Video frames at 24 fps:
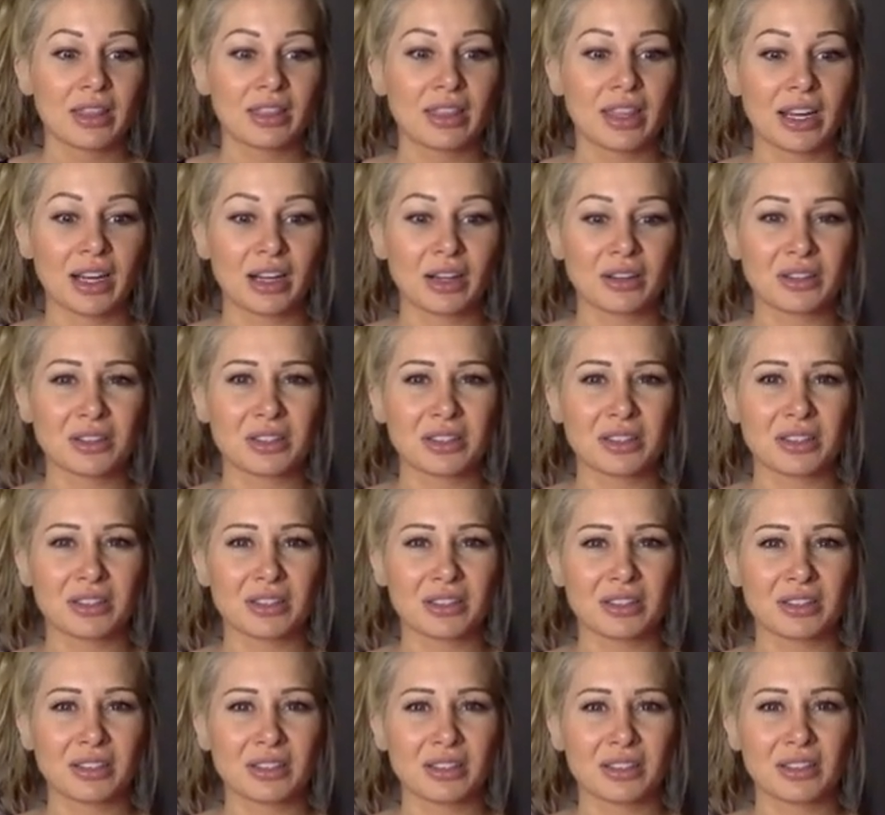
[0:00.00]
There's
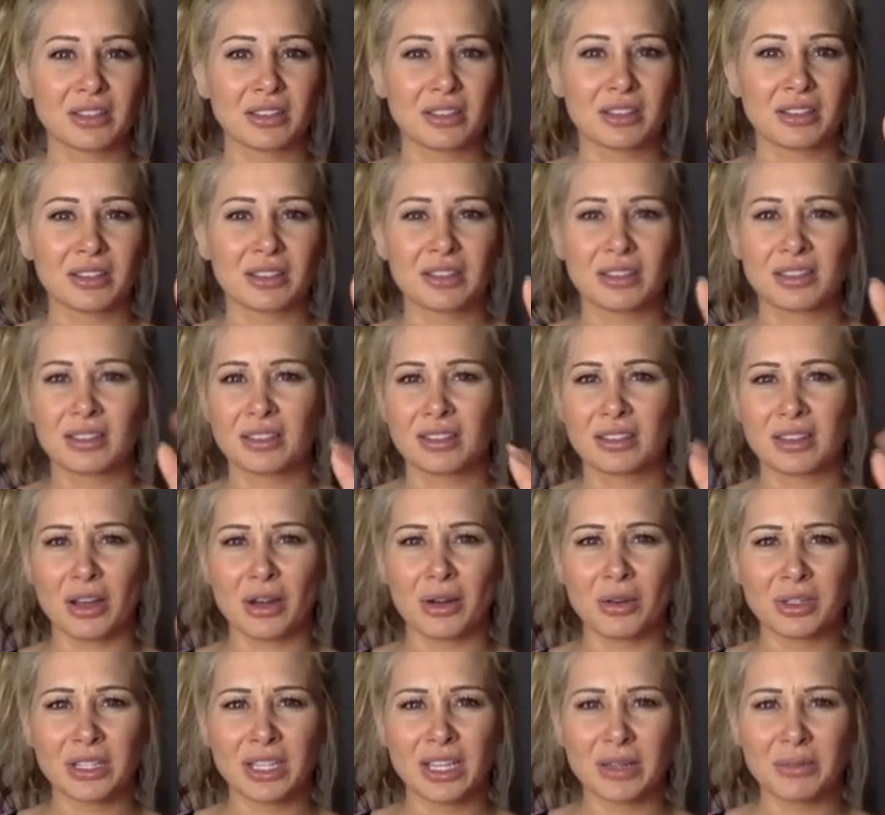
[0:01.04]

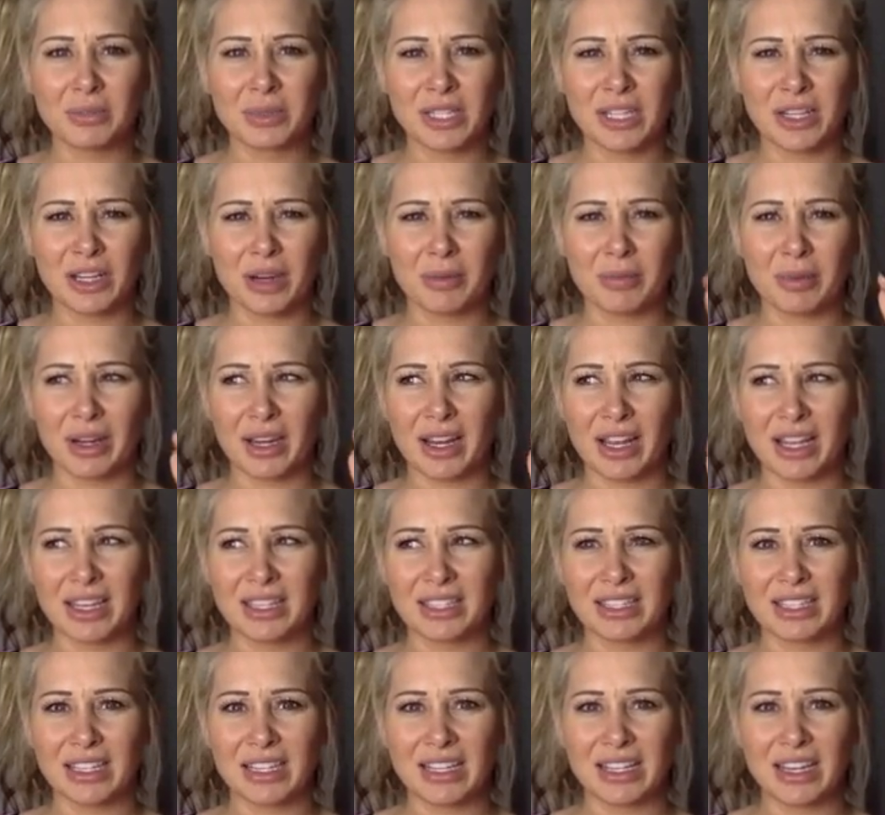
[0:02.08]
So Team Sarah, but
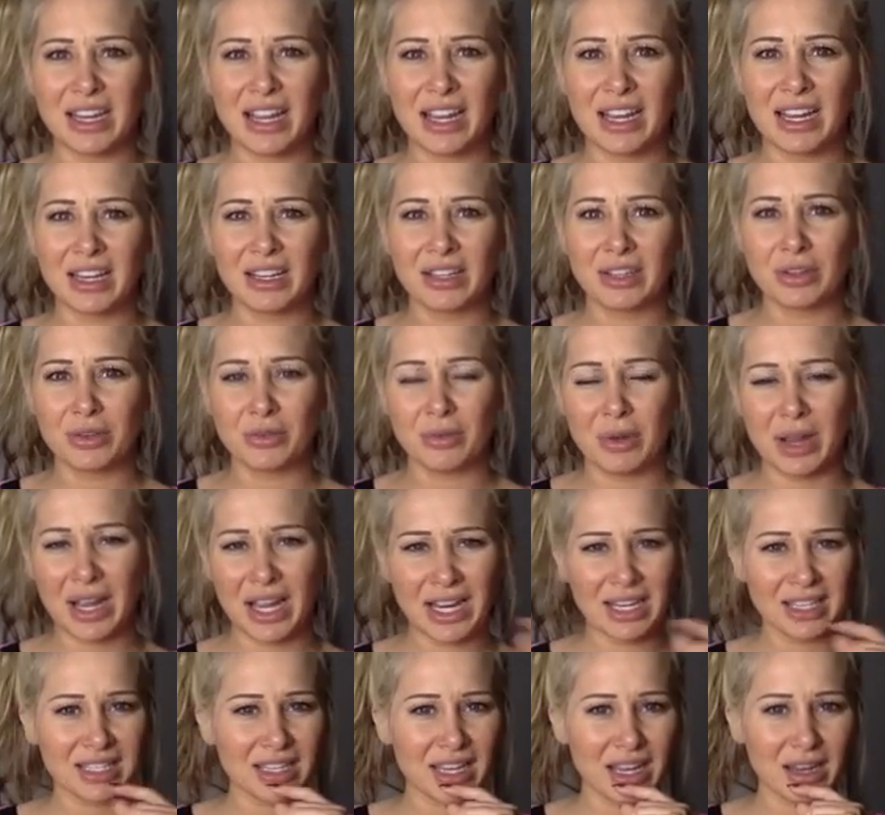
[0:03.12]

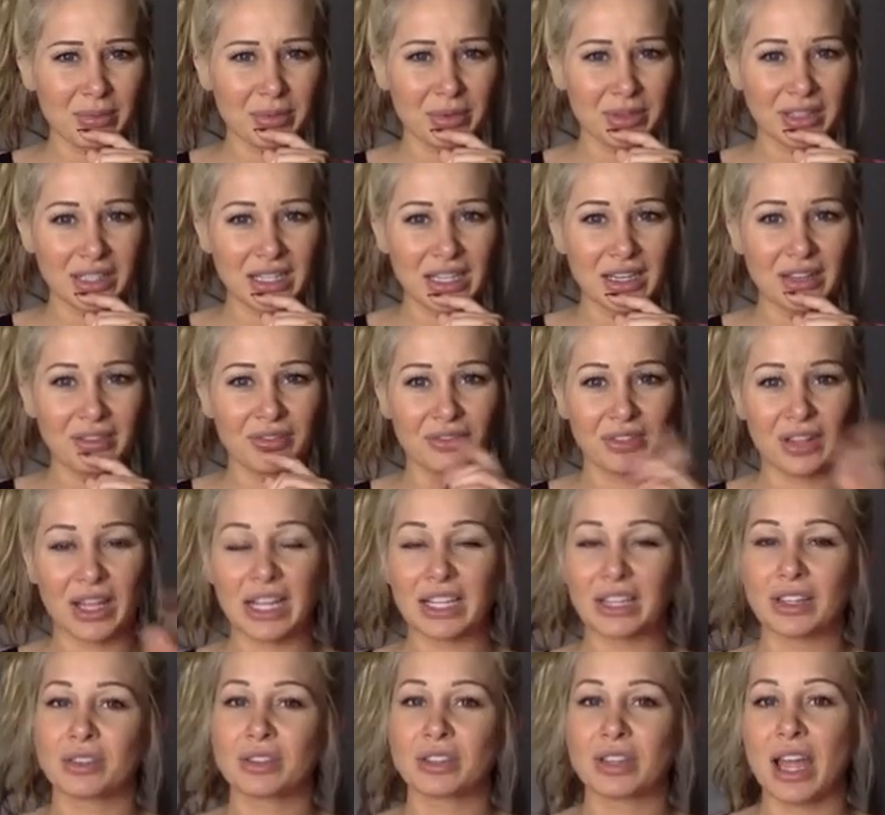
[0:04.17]
SEAUX, I believe.
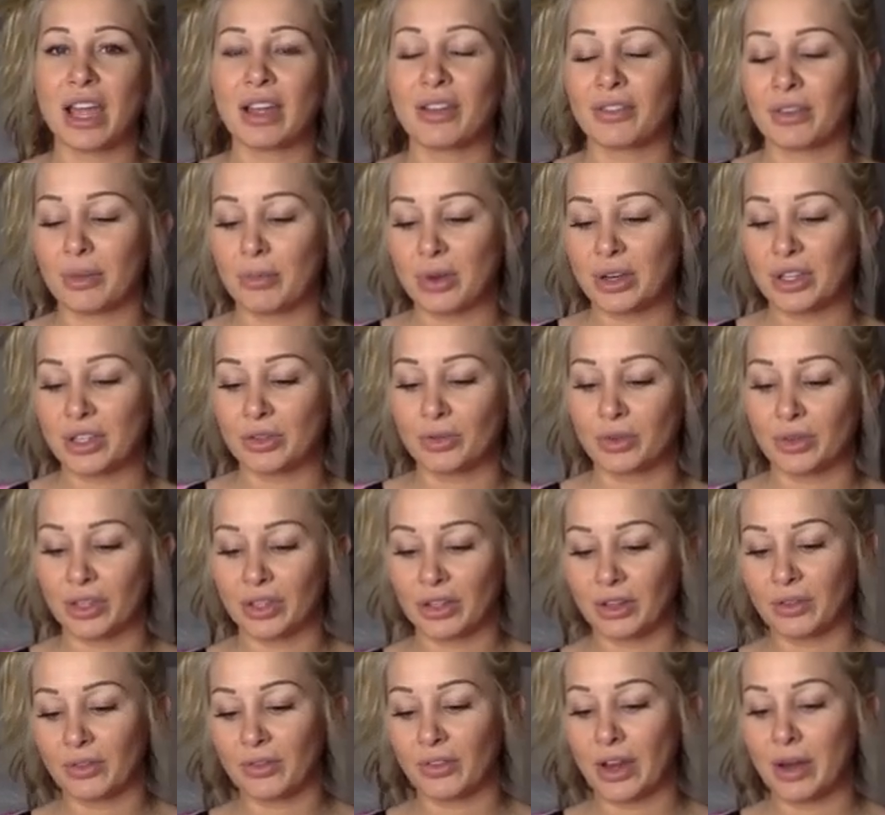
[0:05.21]
Like, I have a bunch of really
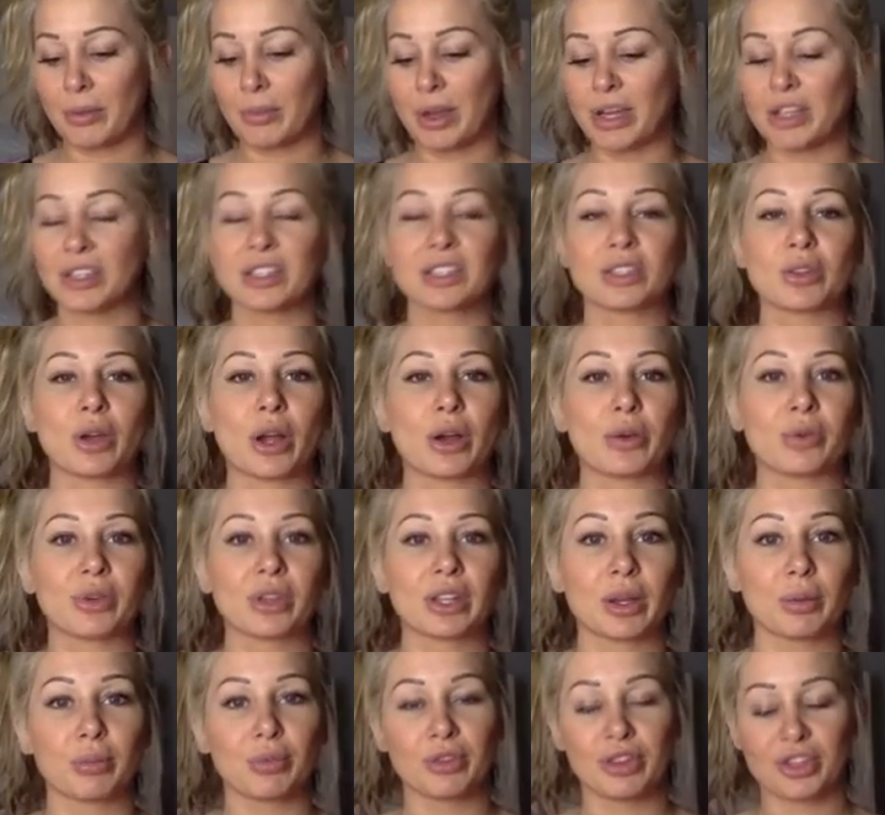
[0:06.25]
good fan pages, so I
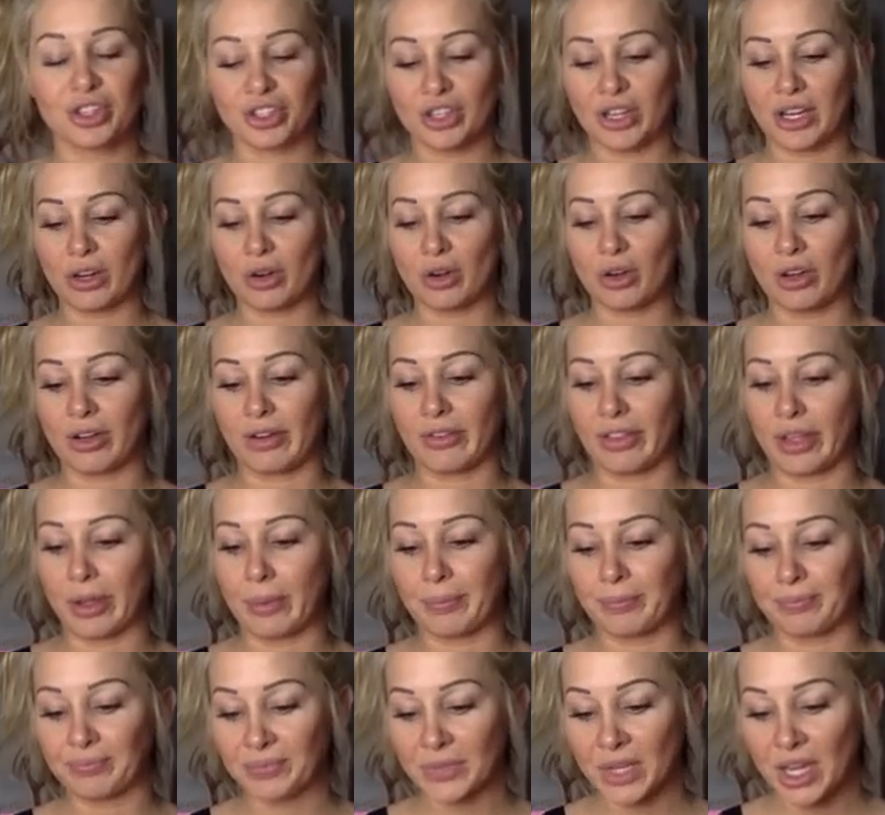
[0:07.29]
really appreciate all of them.